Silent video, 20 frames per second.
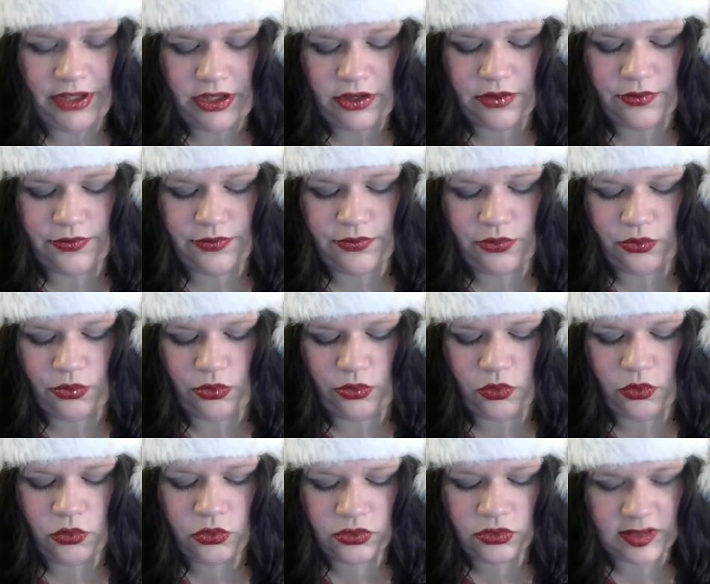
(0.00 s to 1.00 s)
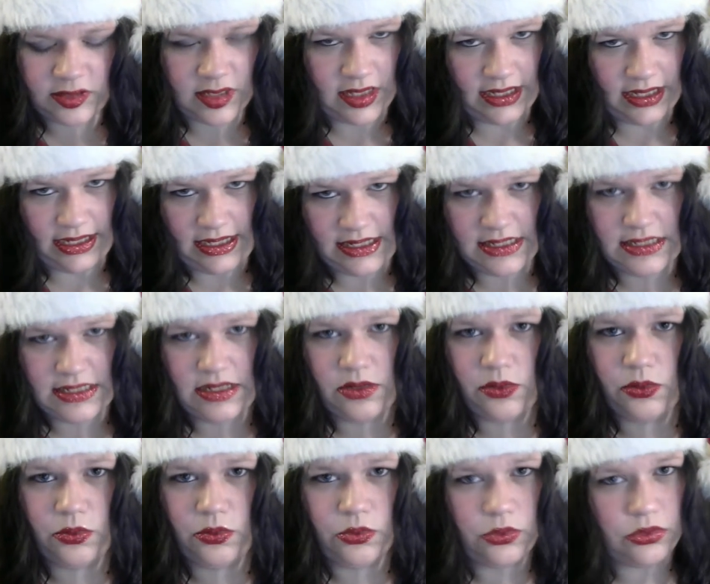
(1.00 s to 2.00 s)
for all signs,
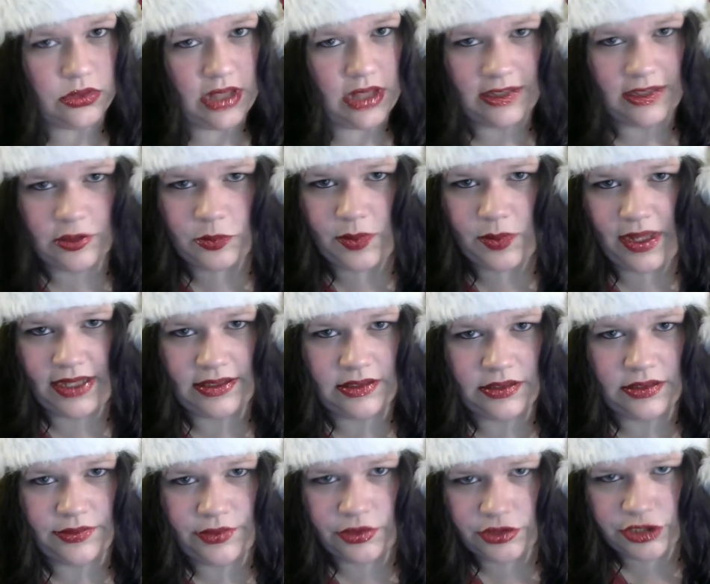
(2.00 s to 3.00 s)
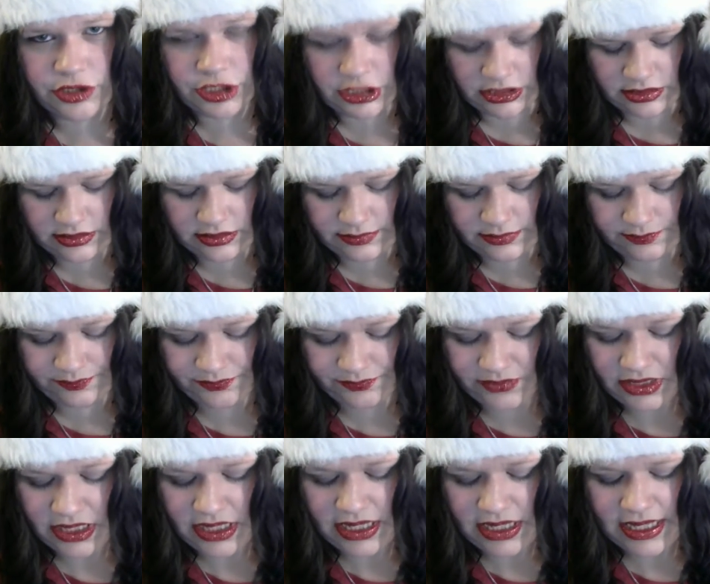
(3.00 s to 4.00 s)
all aspects of your chart.
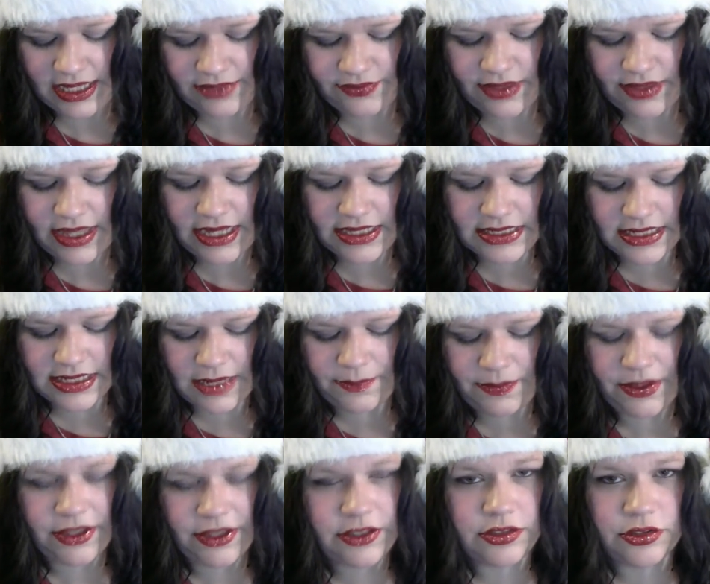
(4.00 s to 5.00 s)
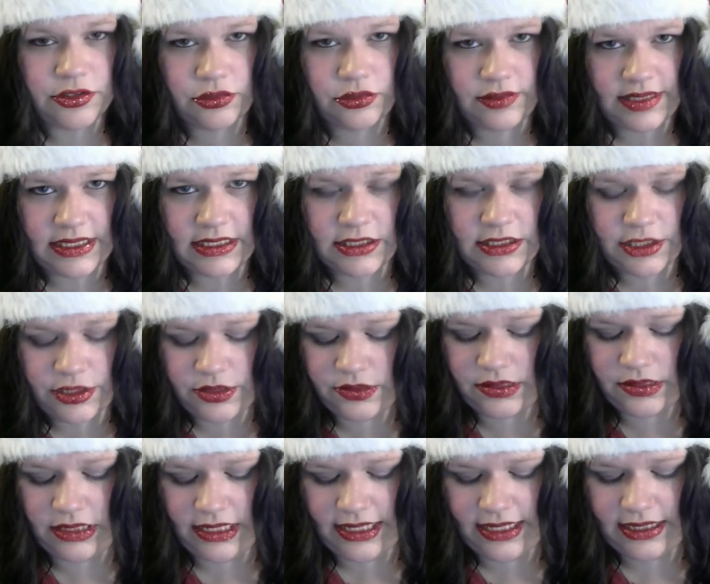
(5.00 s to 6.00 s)
If it is a personal reading that
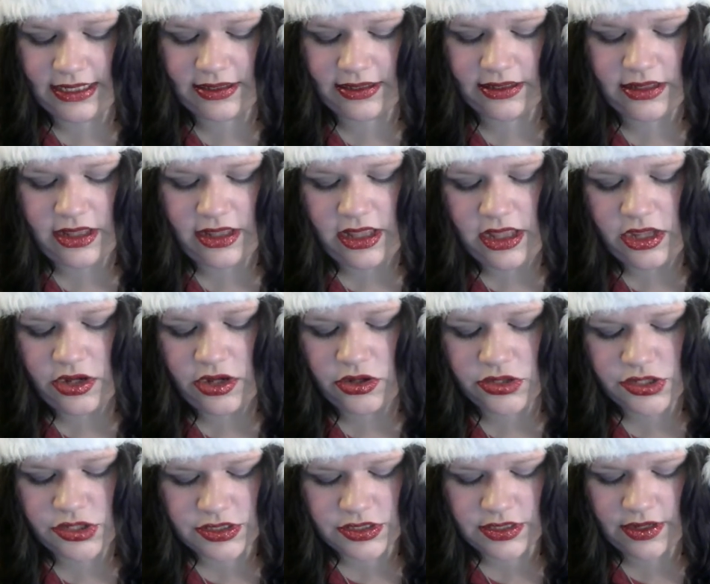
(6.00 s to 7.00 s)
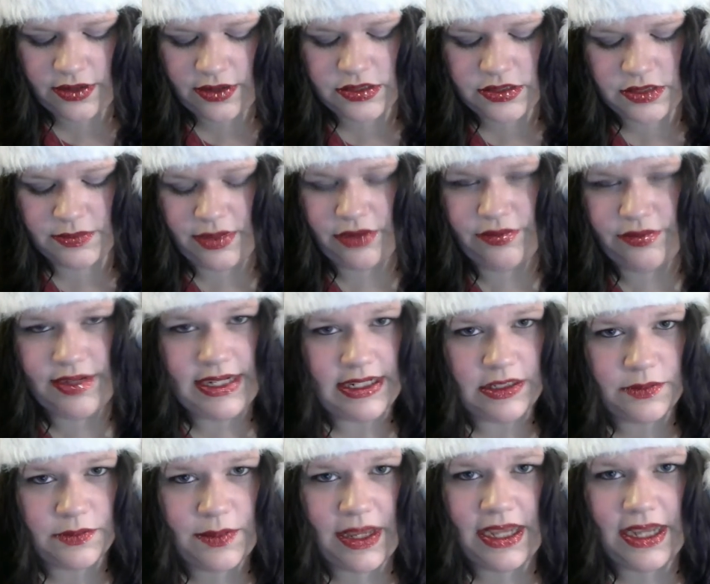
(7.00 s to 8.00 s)
you'd like, just go to my
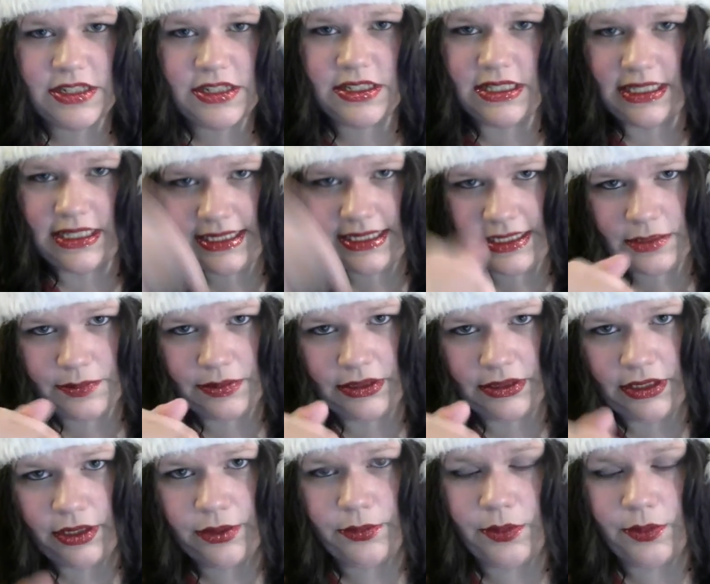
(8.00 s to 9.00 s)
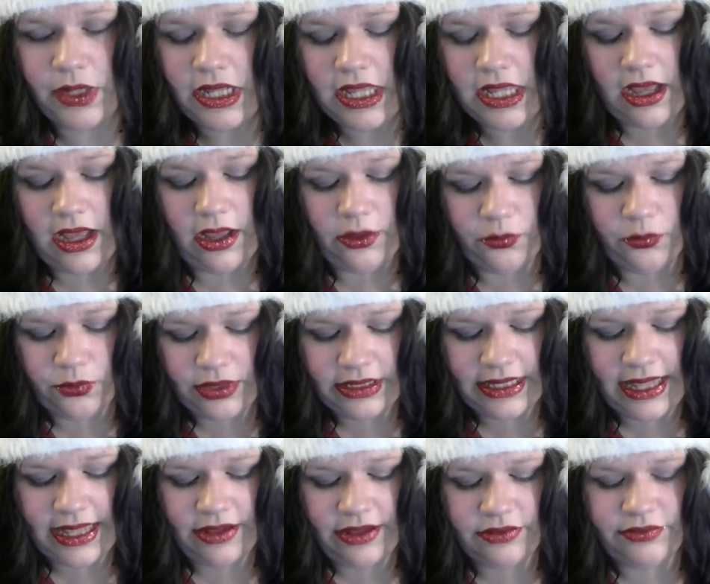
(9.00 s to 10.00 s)
readings page, the link is below. I will
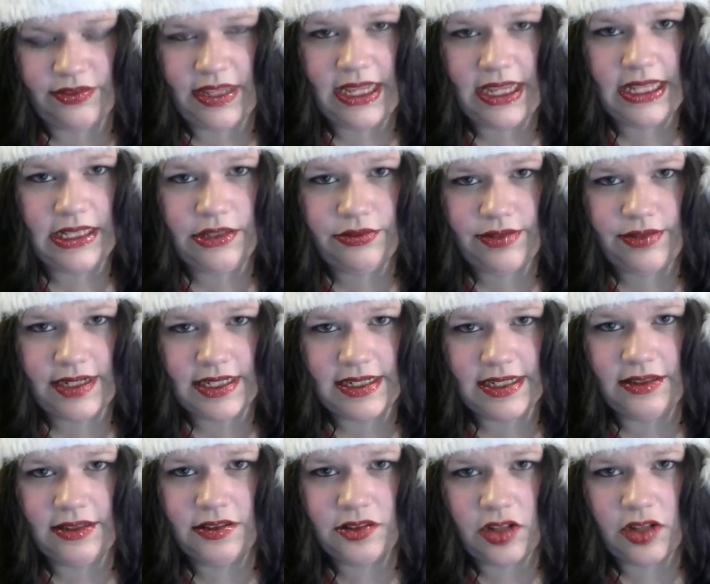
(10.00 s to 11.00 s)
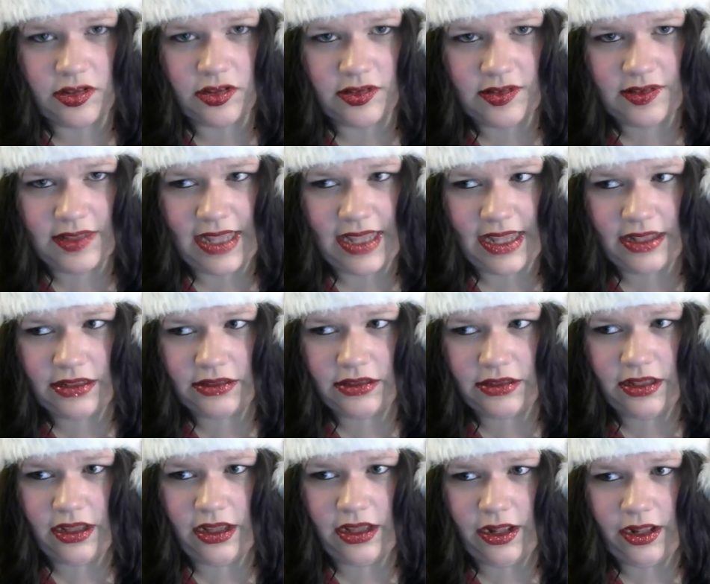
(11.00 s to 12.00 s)
have yearly readings on
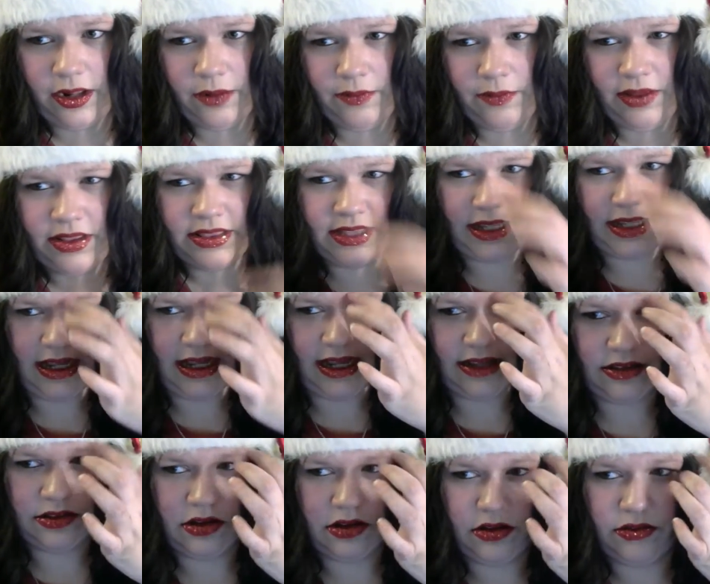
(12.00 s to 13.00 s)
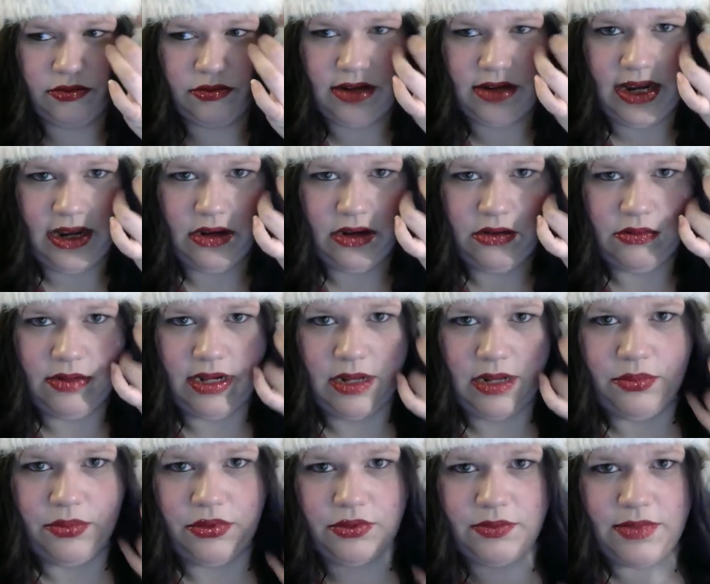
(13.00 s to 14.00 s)
sale, I think as of now when I
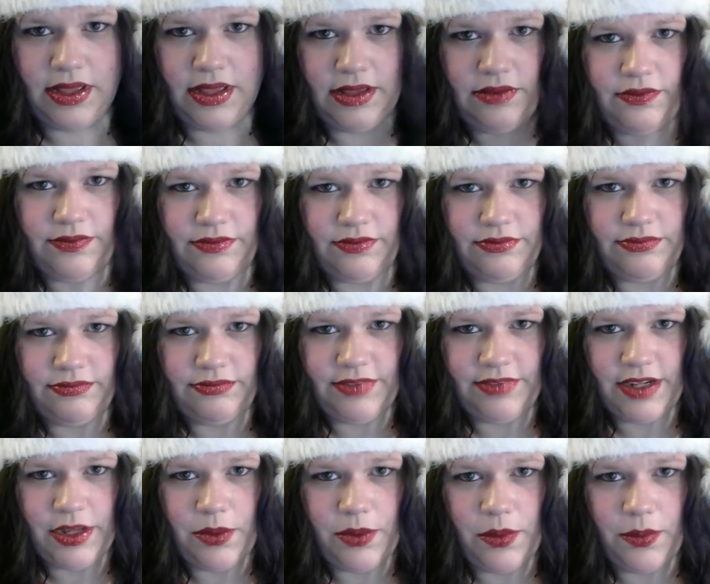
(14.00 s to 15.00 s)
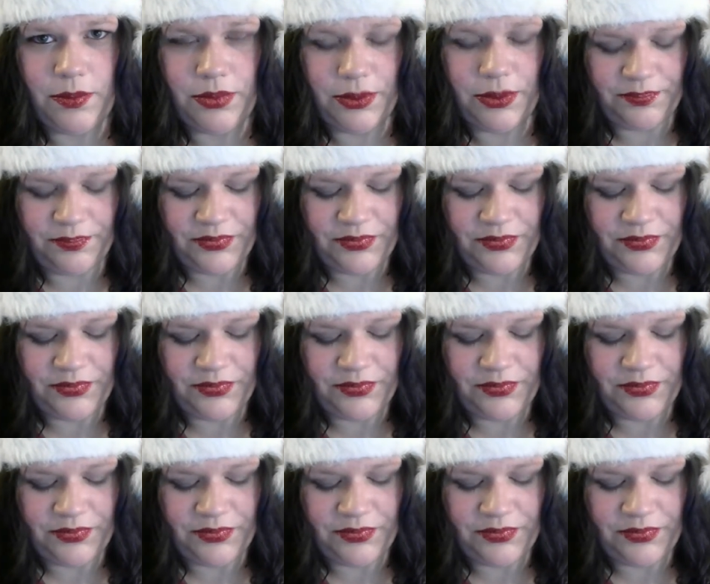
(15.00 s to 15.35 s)
put my video up,